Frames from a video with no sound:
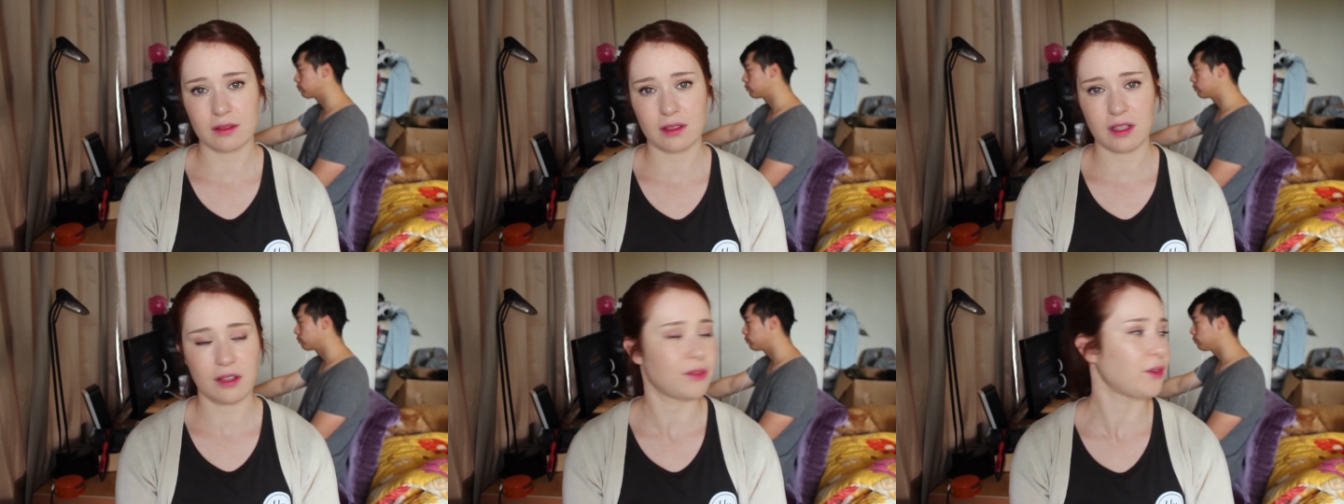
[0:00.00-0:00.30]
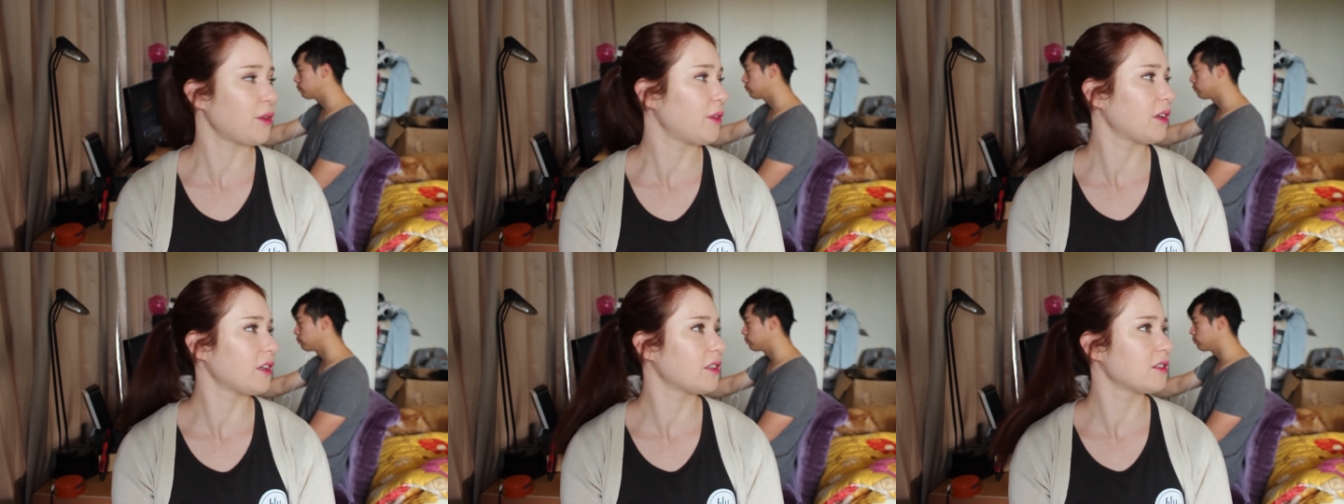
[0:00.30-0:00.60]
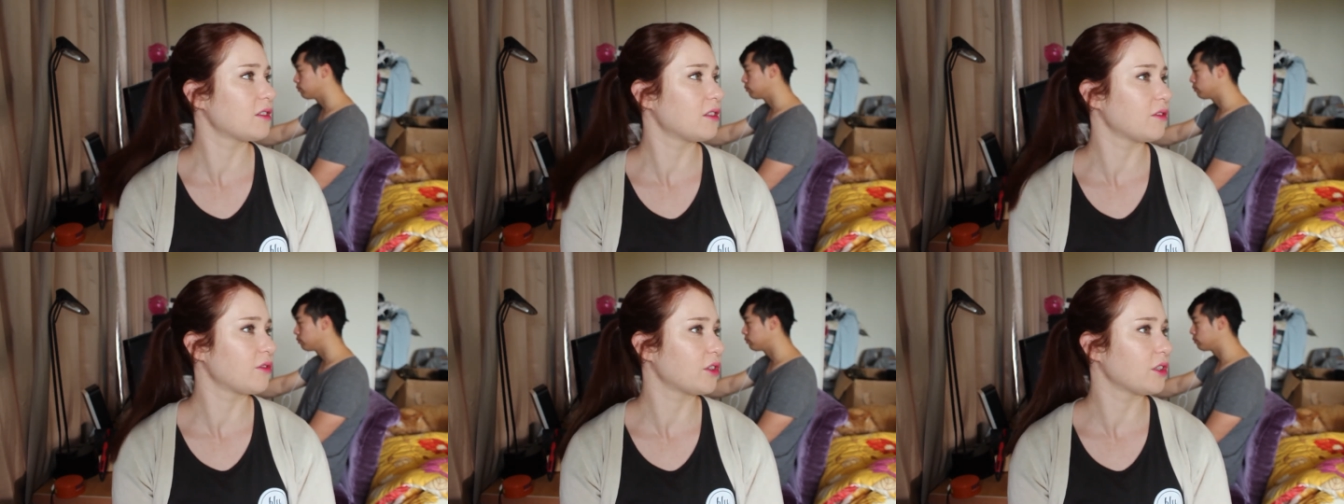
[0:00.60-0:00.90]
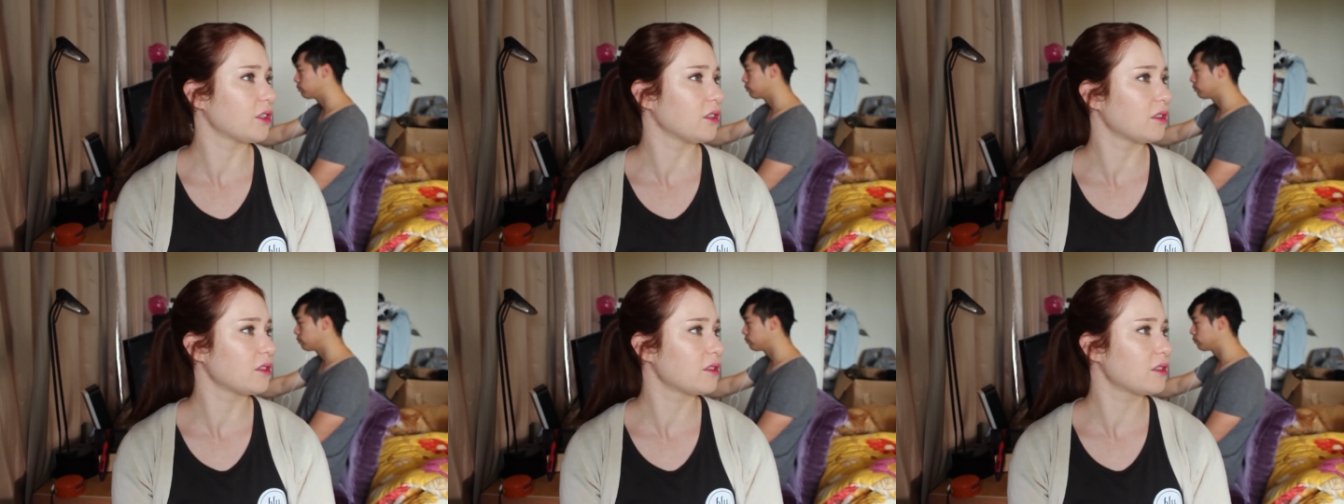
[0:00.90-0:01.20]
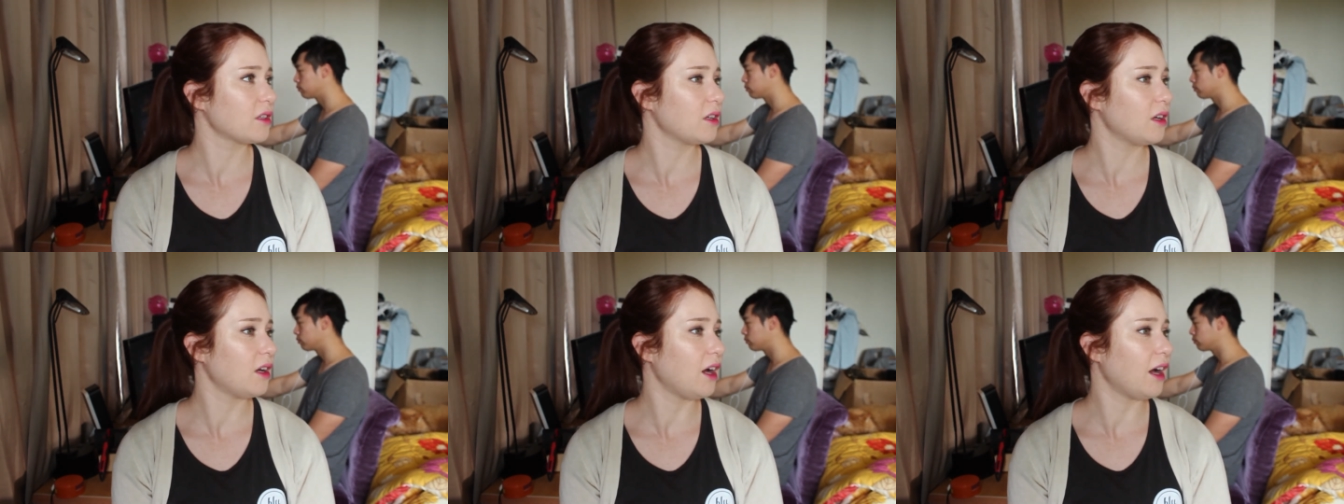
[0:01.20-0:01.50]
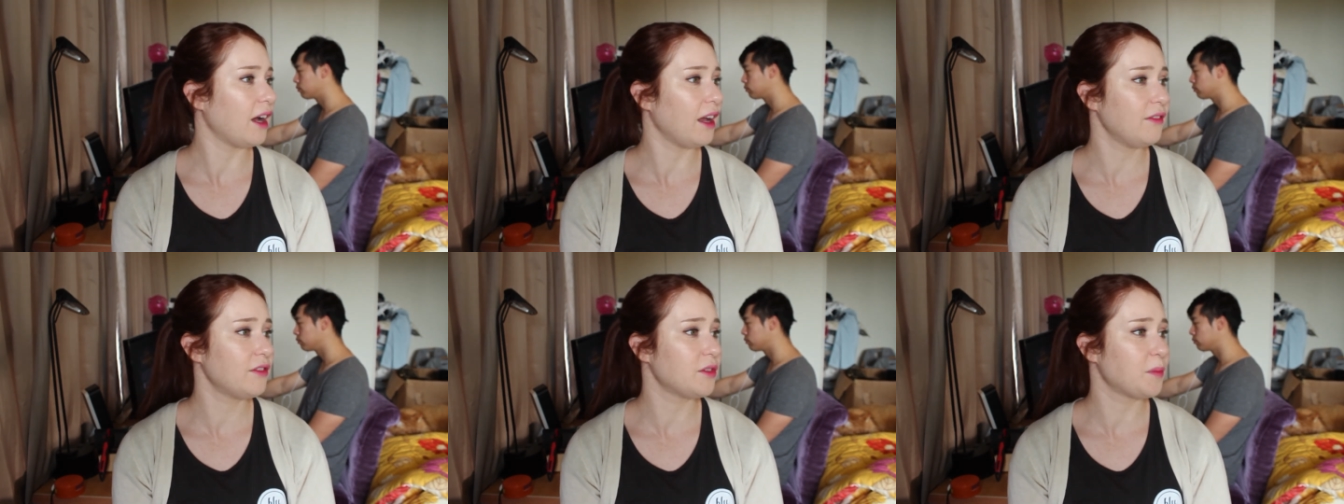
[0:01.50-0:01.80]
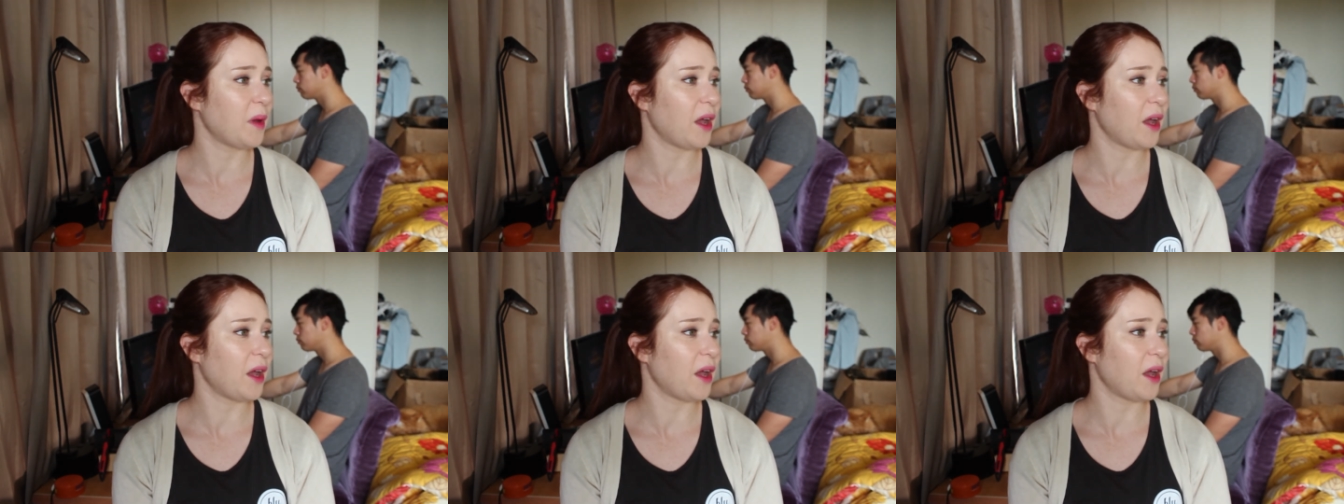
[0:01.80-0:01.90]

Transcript: everything is difficult. I have to